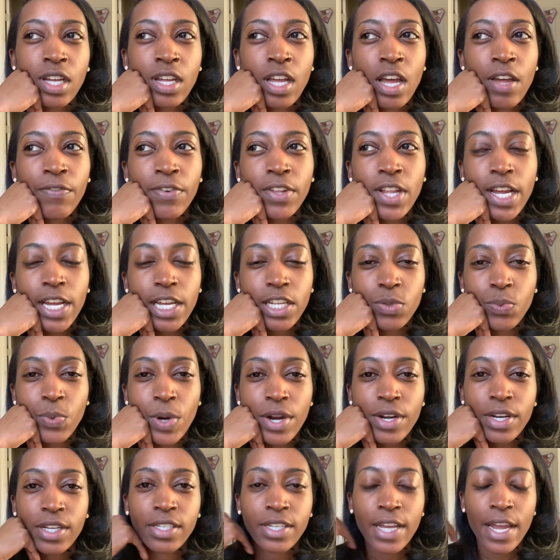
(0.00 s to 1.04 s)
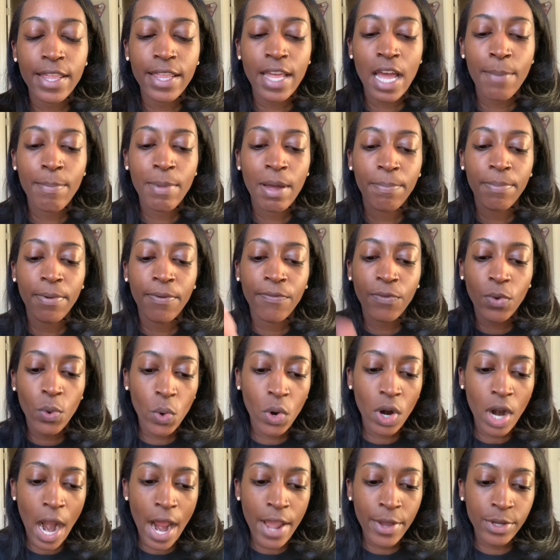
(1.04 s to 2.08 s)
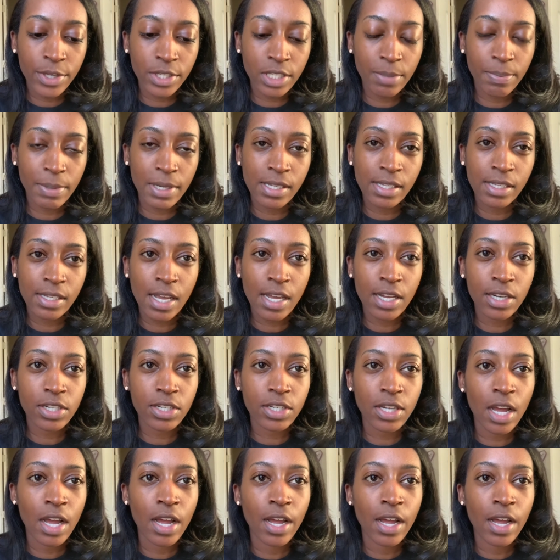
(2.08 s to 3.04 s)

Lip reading: I feel like it's weird to say that, but before I used to be such